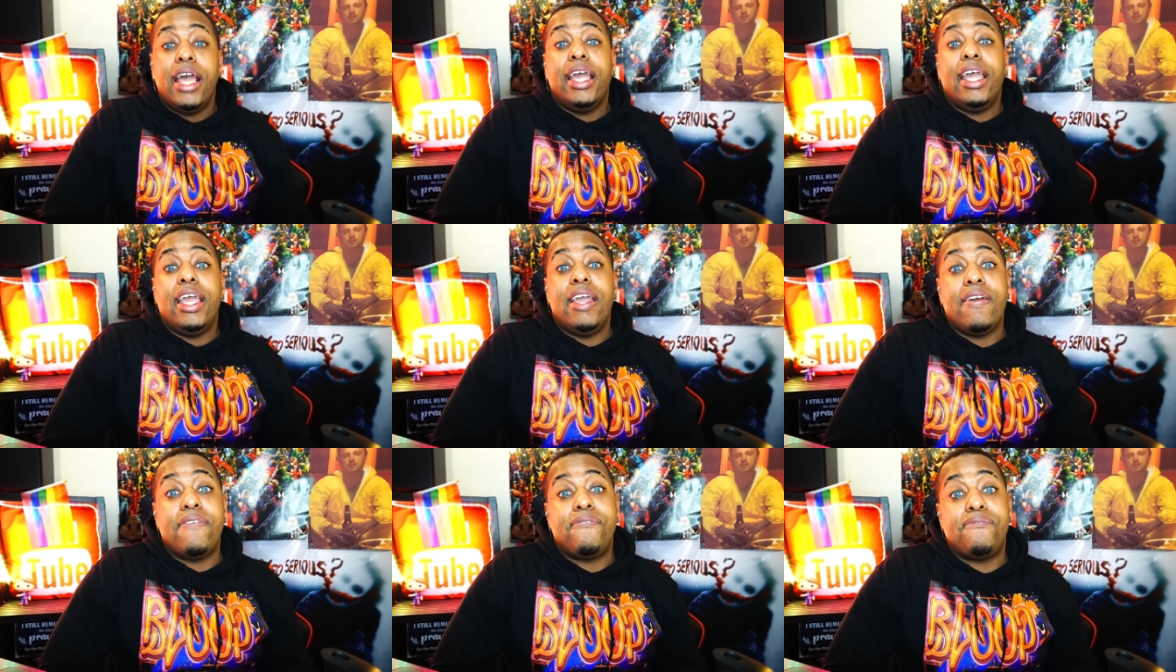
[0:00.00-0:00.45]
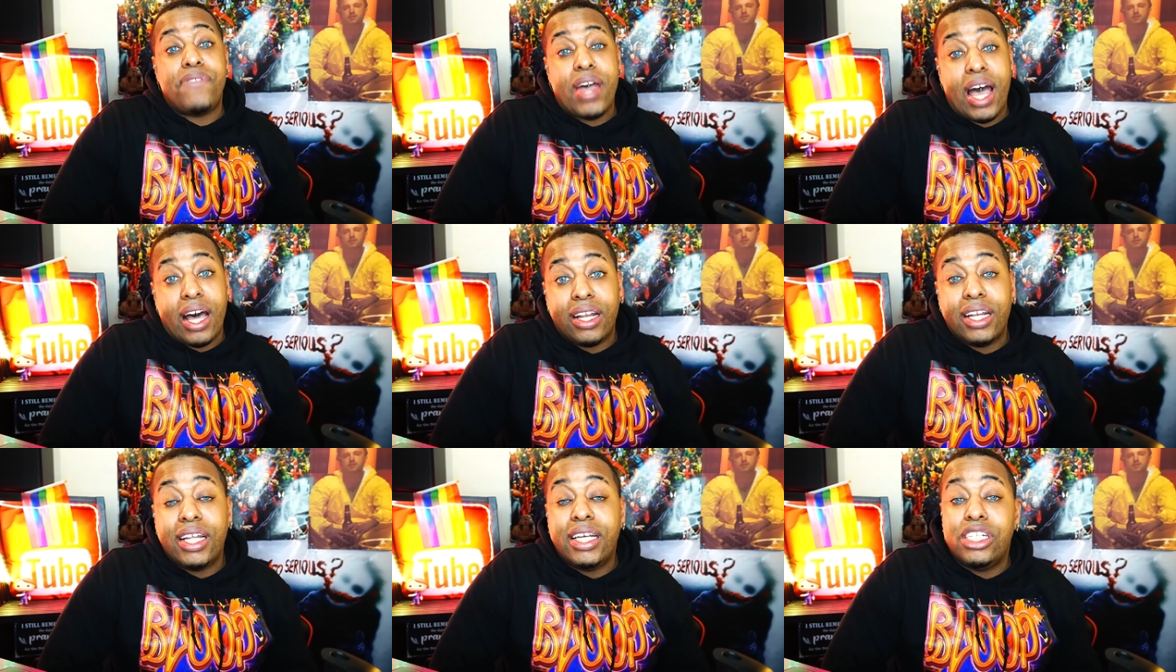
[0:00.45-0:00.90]
He
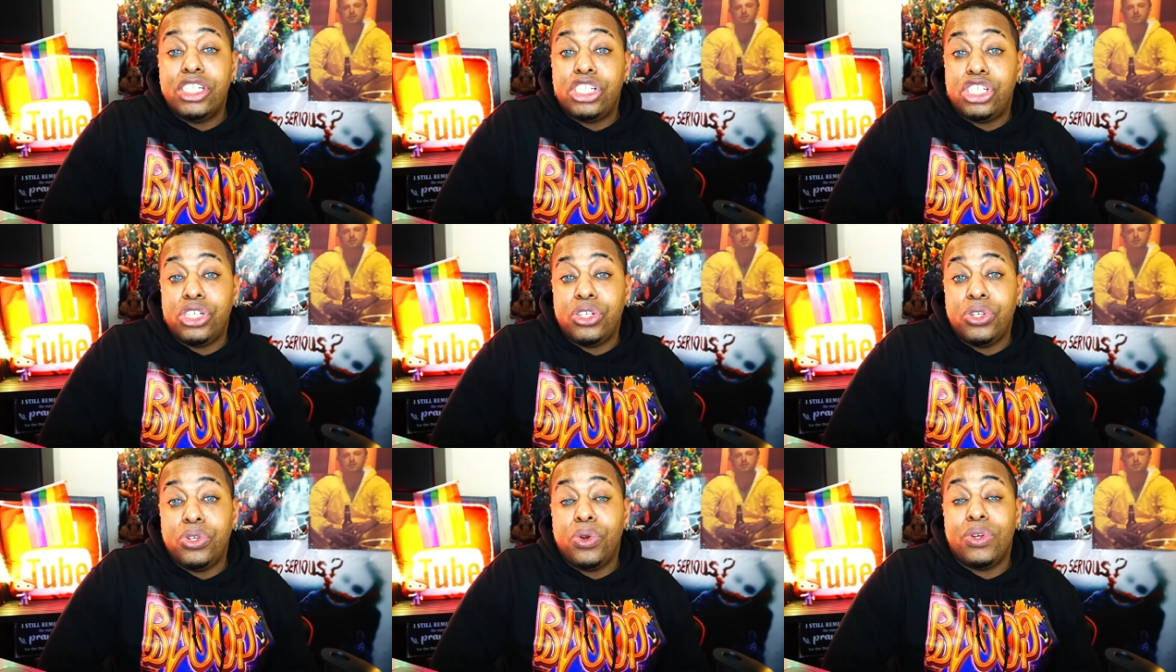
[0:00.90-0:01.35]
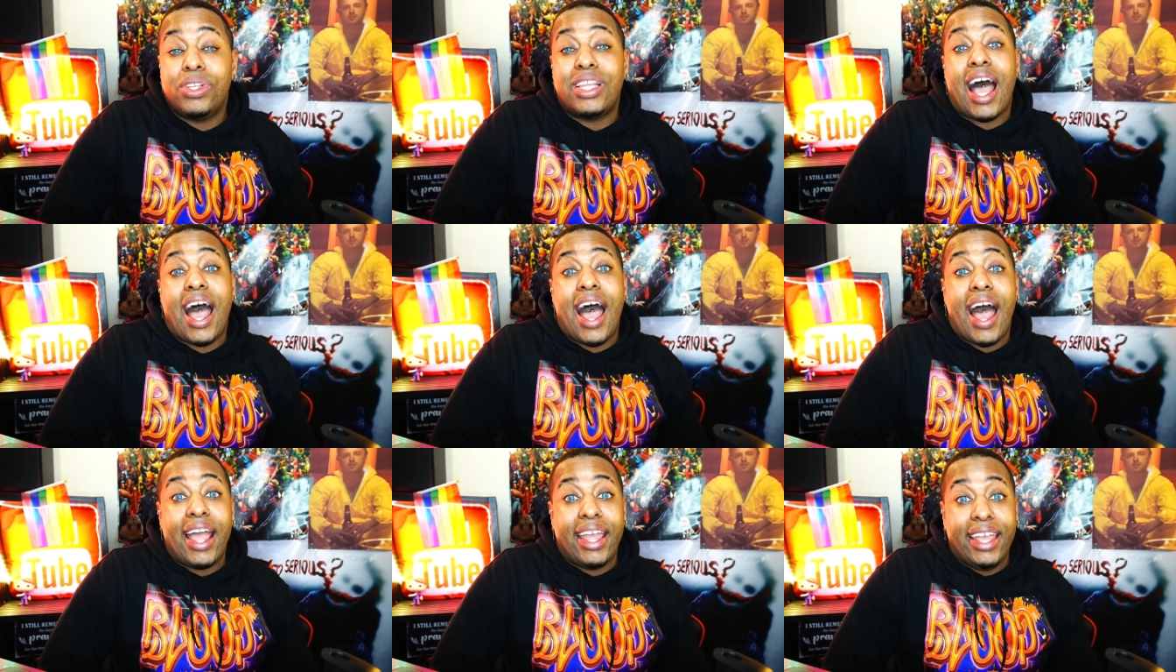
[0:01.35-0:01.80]
fell into the
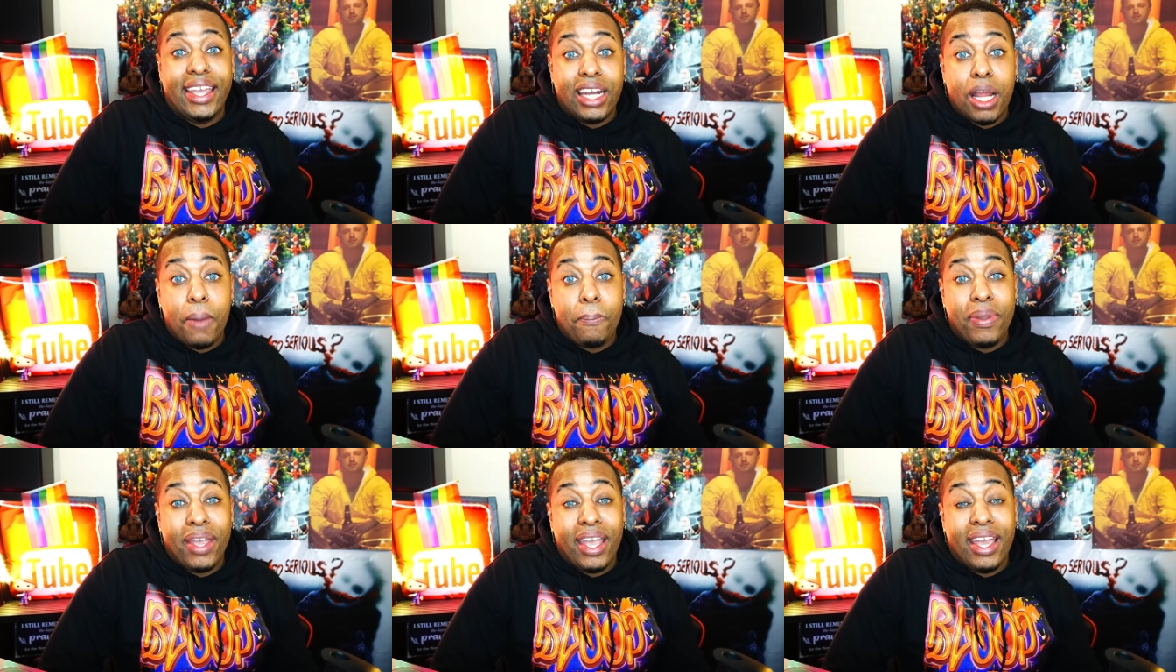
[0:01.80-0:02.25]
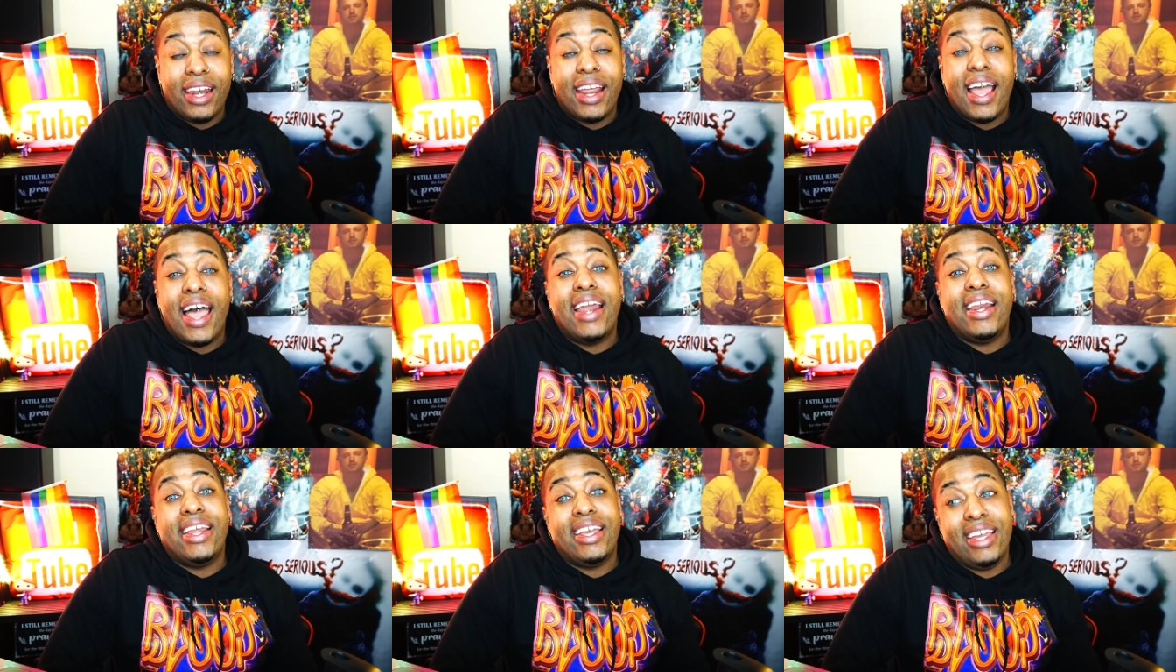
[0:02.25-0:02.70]
hyena pit,
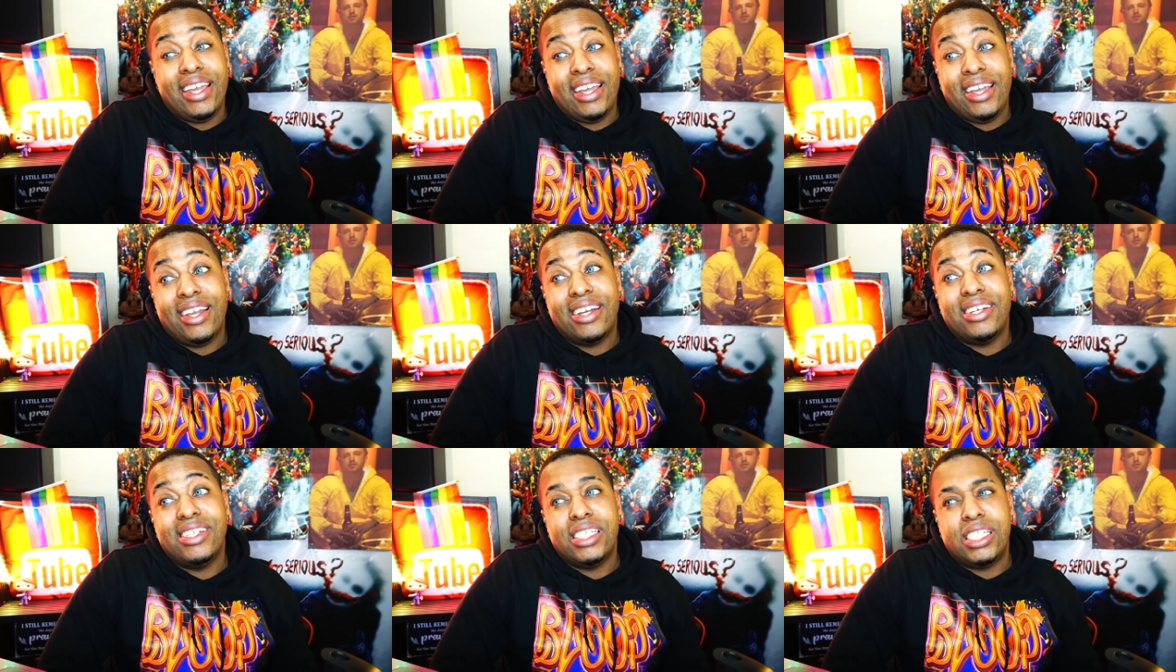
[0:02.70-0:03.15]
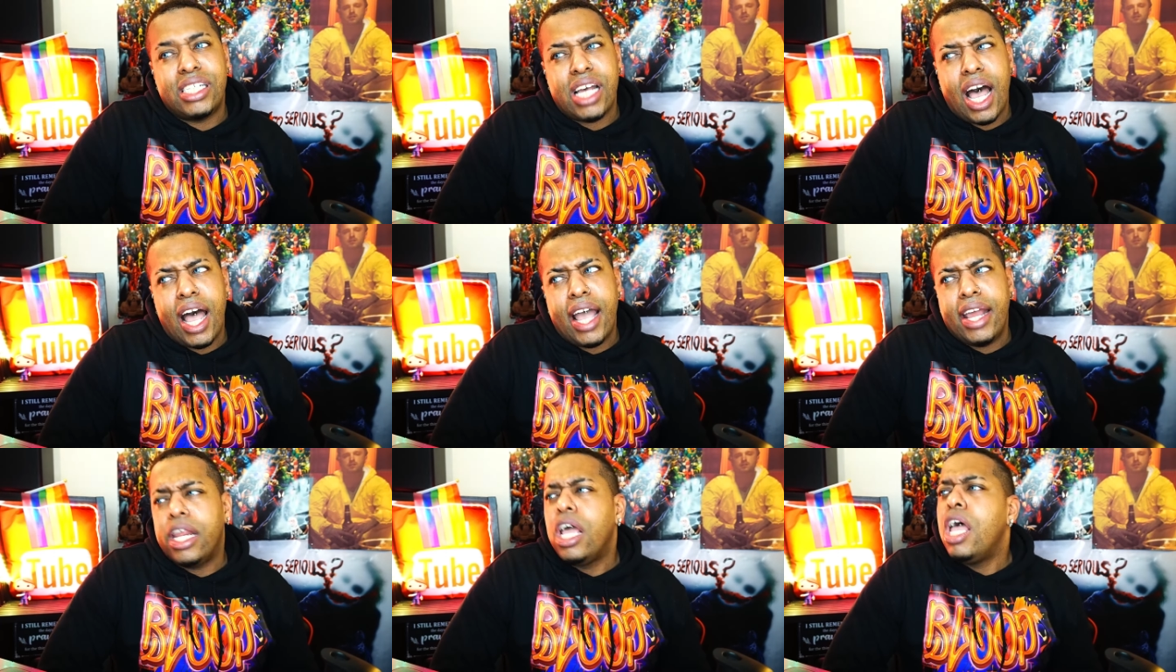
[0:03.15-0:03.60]
and he
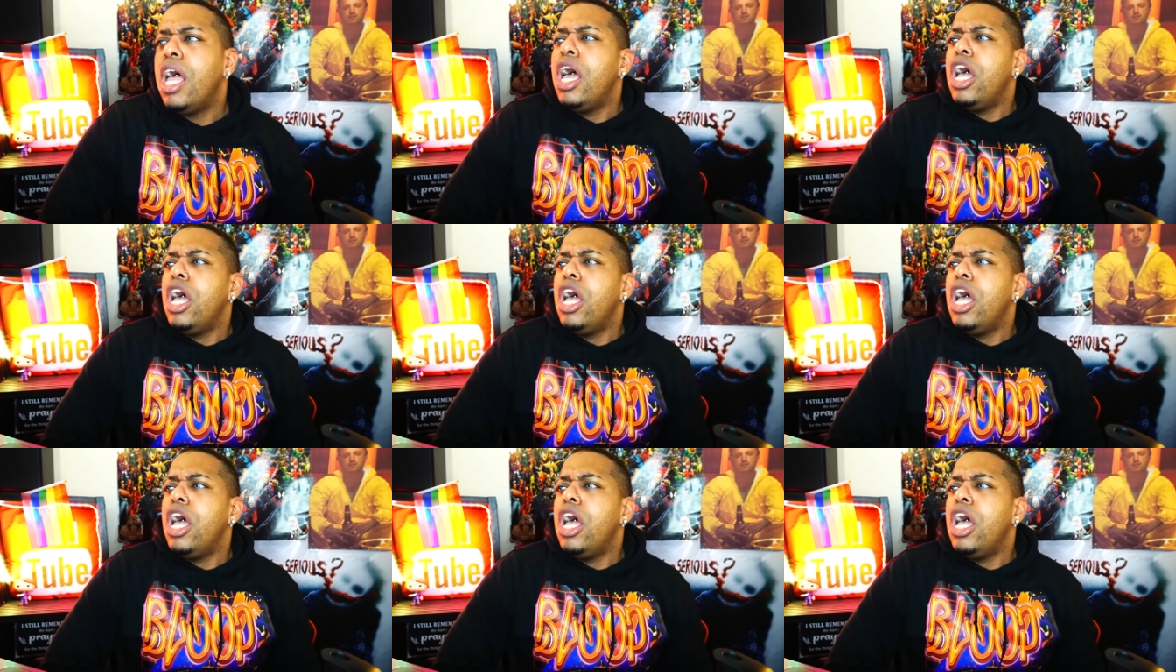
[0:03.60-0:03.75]
died.